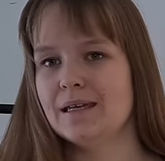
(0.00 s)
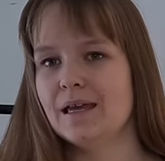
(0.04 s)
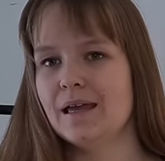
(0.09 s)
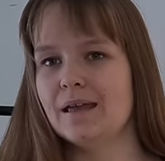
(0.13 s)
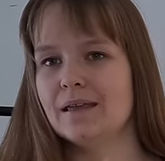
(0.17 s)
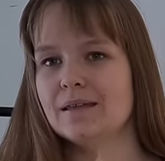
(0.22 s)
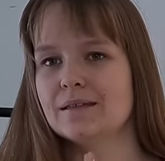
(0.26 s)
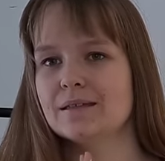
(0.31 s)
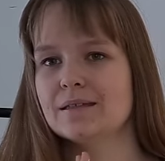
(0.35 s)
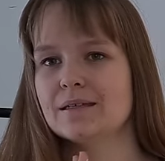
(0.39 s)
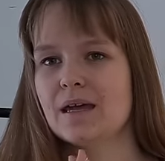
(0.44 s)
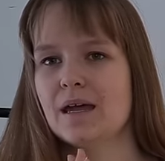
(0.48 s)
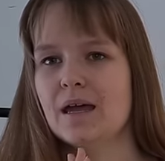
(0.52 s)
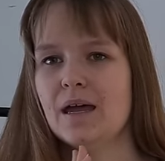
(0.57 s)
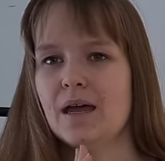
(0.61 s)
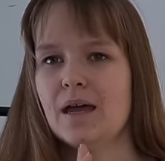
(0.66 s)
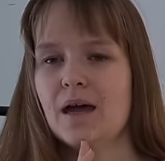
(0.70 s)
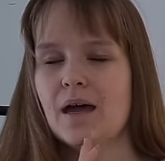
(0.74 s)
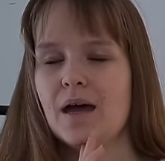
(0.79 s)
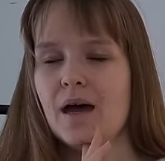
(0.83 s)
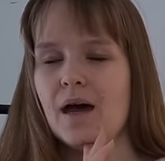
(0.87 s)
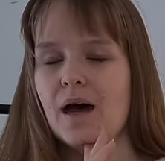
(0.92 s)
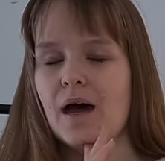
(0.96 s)
And
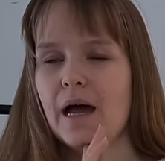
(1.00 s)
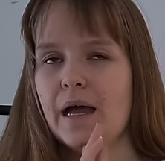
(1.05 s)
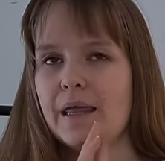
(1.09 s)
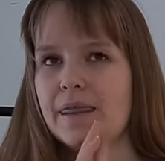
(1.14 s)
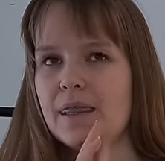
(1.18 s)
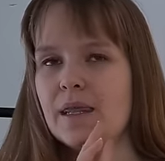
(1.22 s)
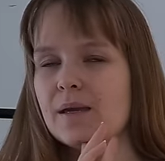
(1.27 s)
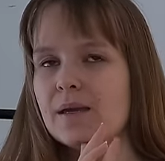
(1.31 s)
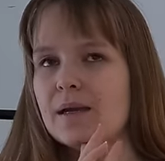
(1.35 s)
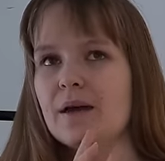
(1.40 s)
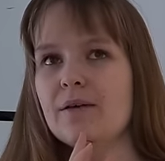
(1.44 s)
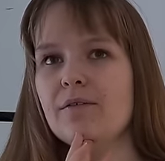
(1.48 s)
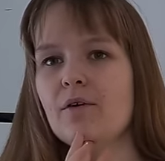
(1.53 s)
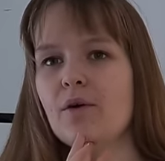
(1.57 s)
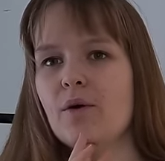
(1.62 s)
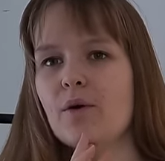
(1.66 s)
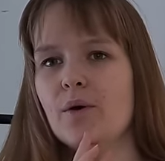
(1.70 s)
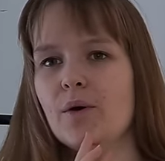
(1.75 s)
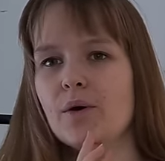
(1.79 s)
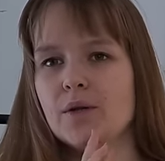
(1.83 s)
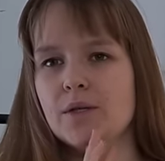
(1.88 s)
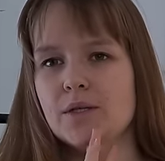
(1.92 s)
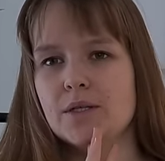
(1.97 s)
I think I've
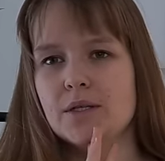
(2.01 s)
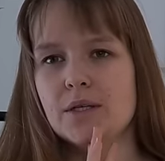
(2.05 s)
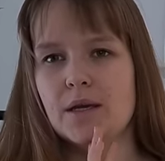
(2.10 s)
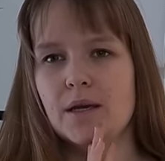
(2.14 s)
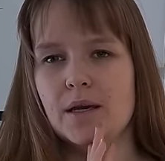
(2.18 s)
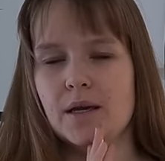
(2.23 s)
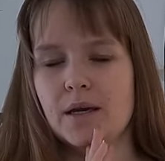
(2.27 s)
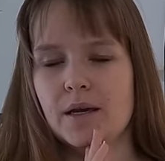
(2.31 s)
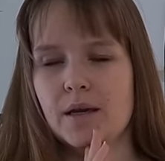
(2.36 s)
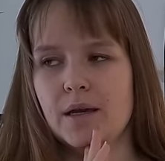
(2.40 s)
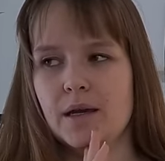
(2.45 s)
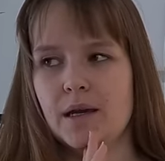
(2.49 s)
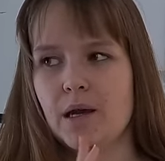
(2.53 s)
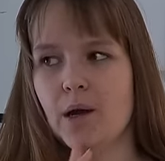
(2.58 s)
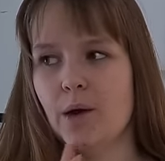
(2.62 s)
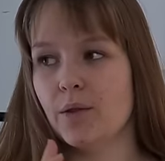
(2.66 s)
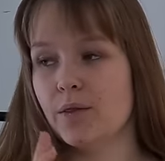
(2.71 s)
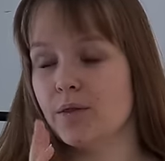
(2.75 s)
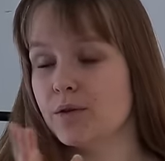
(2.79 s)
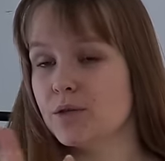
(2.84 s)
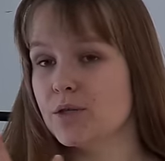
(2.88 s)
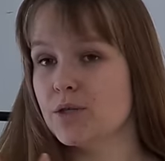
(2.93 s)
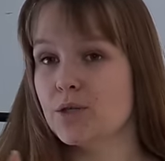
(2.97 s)
heard
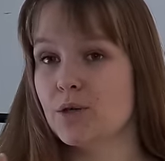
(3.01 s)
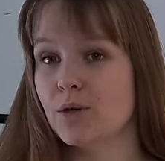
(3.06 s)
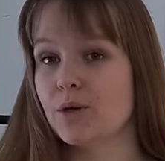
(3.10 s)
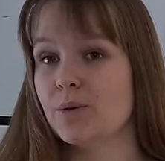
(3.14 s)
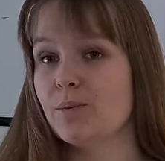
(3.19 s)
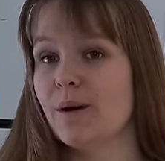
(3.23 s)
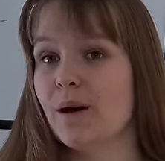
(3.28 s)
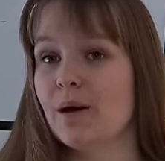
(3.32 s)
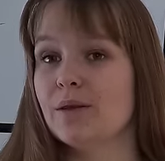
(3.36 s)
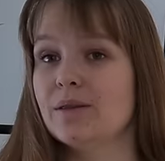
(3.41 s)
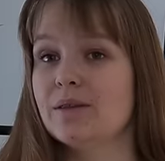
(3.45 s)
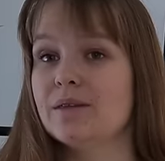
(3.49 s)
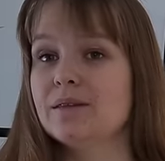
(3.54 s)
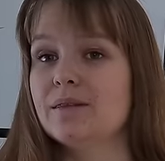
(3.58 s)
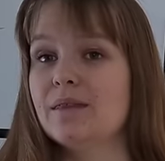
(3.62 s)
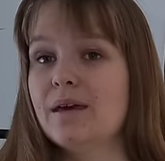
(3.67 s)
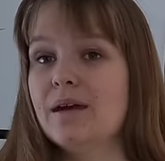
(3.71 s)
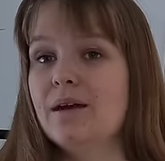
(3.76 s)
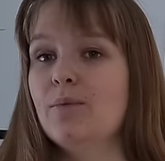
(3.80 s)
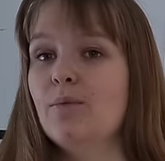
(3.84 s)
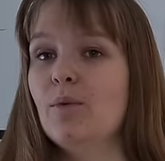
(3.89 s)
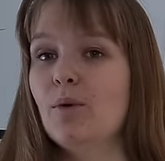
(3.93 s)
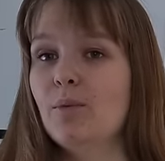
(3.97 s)
others talk about
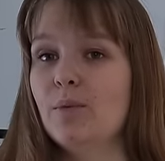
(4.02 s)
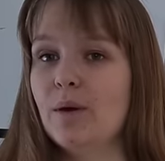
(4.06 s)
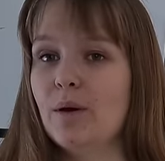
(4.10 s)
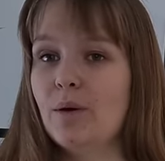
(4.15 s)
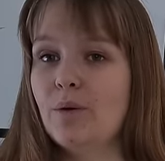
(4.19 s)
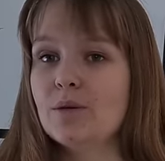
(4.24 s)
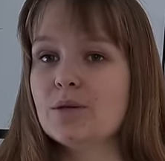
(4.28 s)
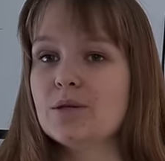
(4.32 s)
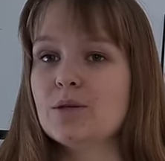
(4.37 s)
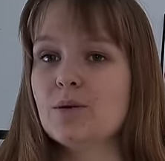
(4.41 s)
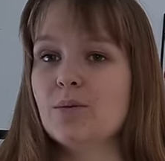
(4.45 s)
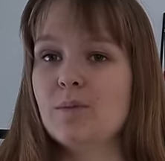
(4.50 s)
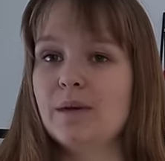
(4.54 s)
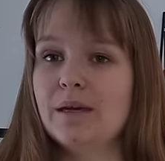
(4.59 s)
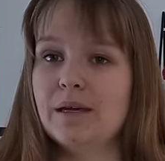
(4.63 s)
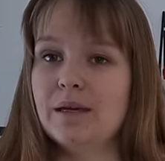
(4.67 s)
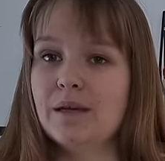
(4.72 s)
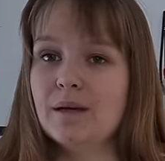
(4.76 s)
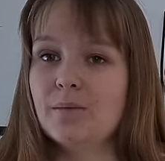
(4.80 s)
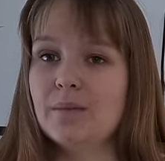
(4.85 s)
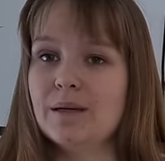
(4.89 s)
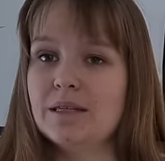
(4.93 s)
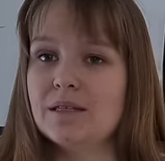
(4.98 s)
their Moby also
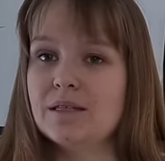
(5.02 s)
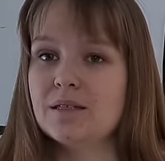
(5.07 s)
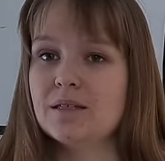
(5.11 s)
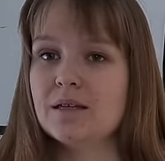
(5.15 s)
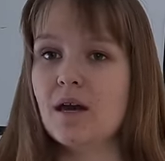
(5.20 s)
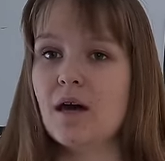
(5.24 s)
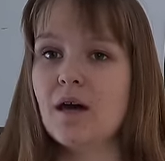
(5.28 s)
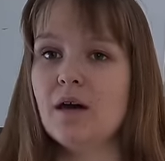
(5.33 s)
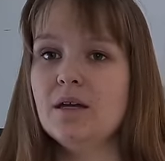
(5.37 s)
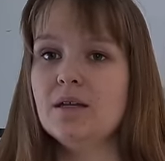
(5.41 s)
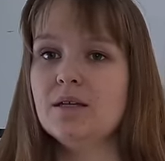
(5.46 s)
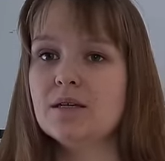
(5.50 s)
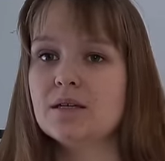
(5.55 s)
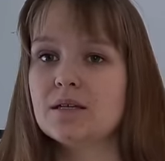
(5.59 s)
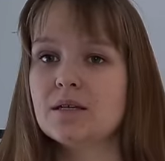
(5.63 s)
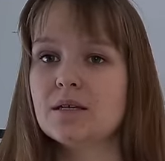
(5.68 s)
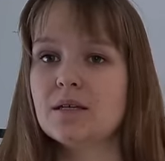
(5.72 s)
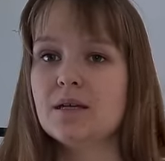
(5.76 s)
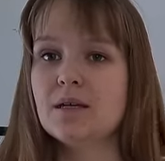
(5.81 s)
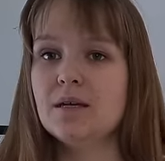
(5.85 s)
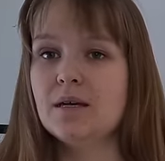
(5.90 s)
being a bit tight.